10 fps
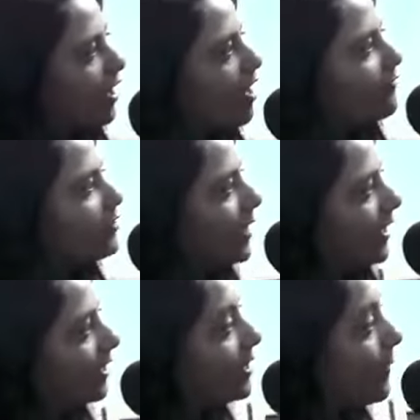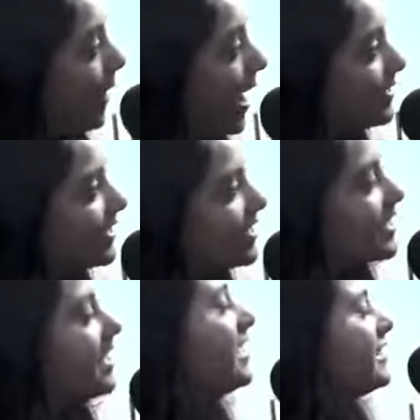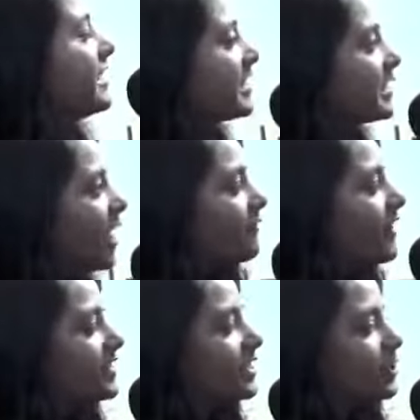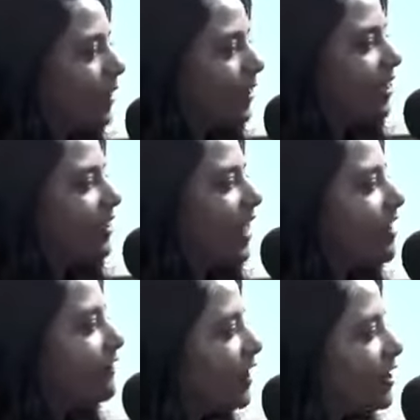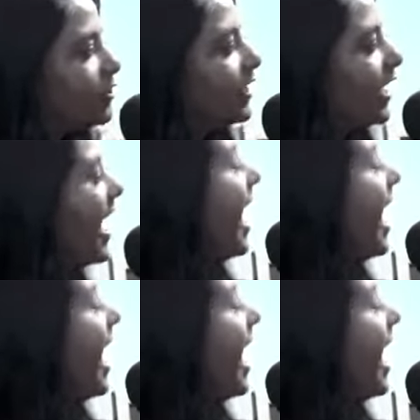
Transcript: year of Jamaican independence. This is Sumfest's 20th anniversary.